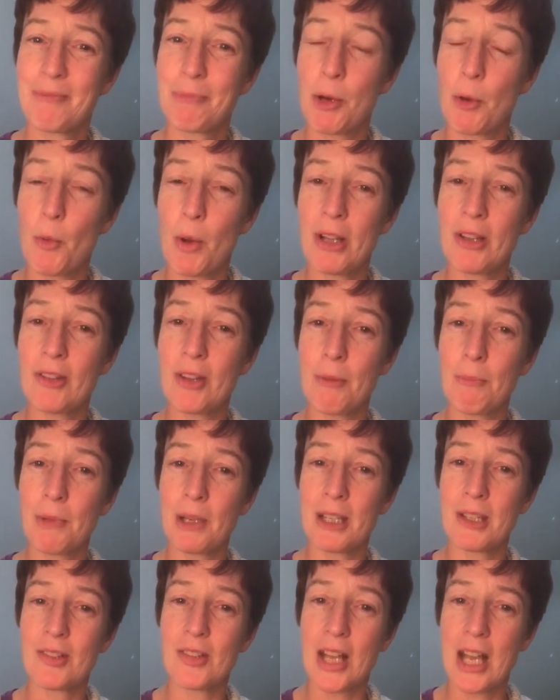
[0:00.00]
But when
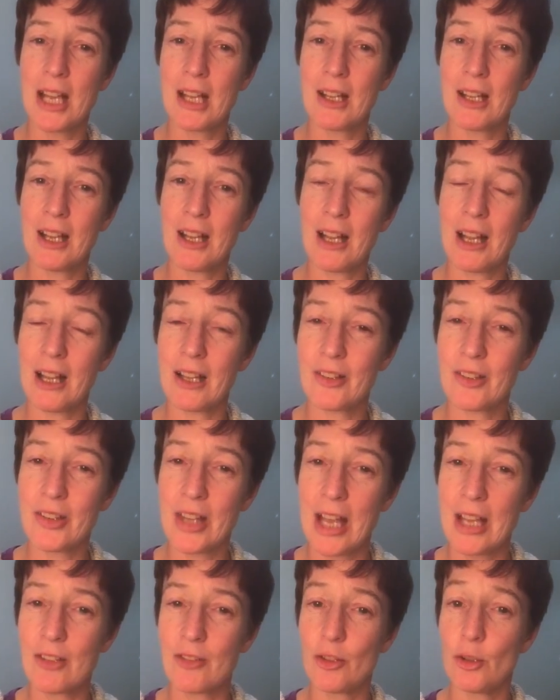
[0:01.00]
somebody
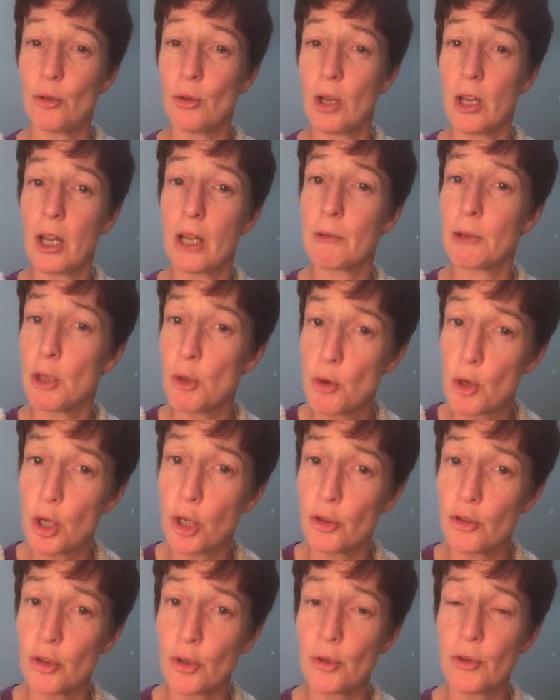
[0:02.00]
says you
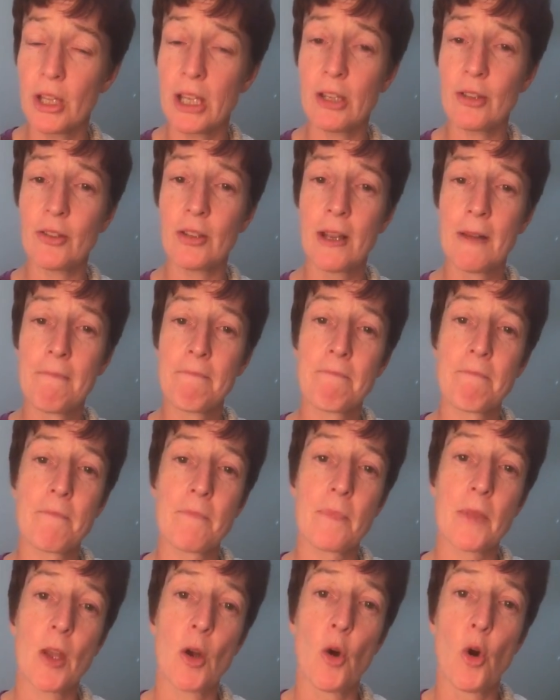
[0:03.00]
could do this,
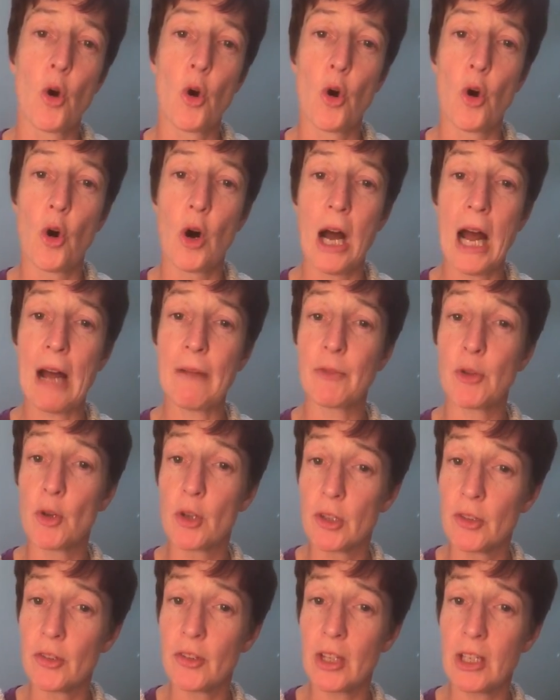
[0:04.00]
or have
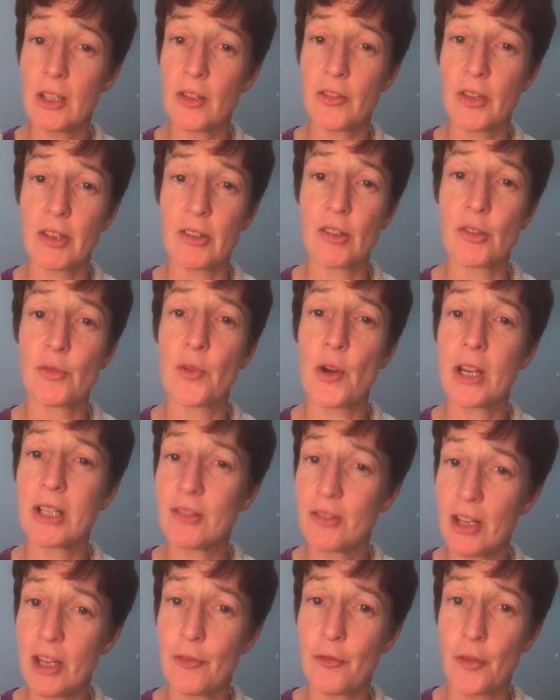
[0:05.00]
you considered this, it's very
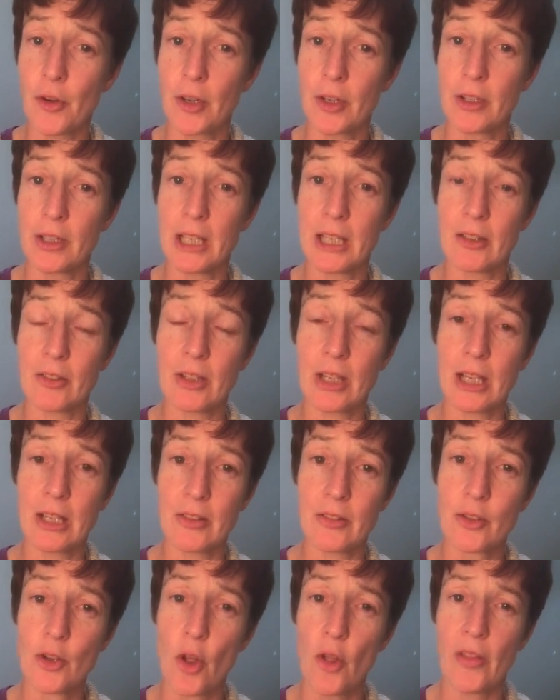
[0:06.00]
different.
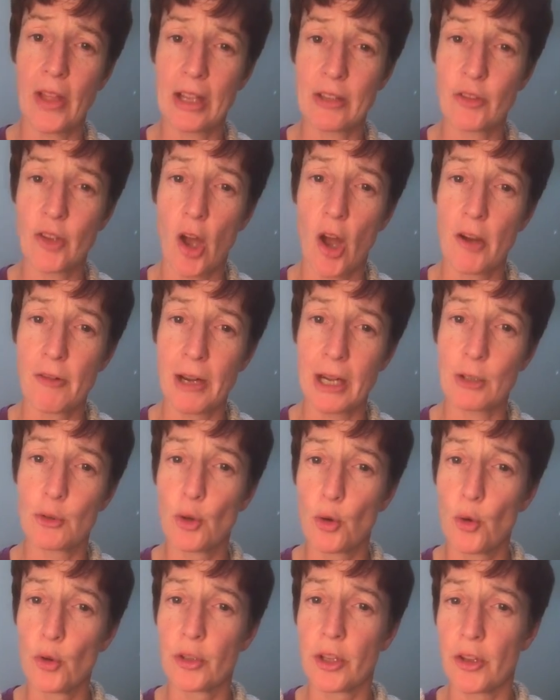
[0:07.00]
It's not that
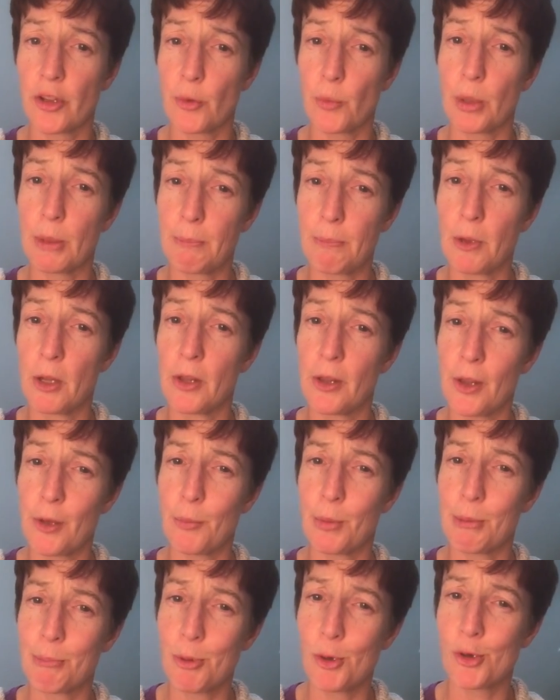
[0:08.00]
direct order that
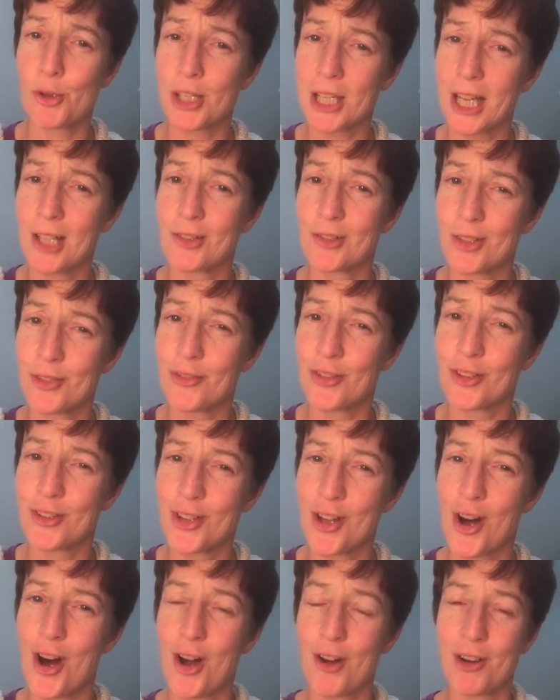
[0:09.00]
we push against if it's
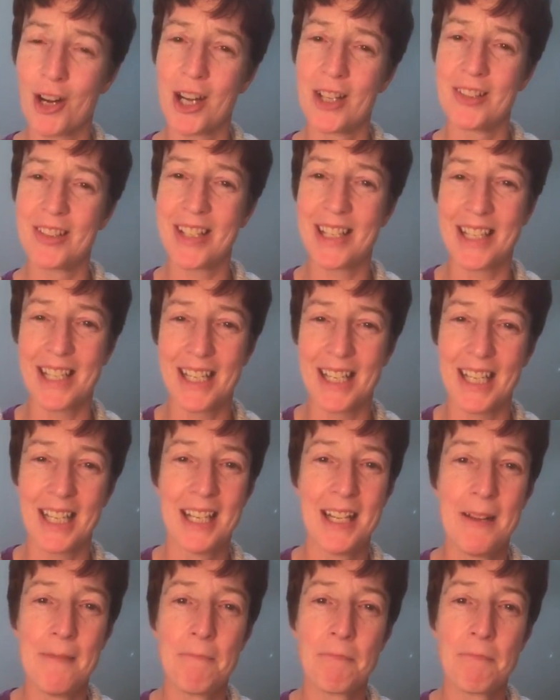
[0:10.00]
not our idea.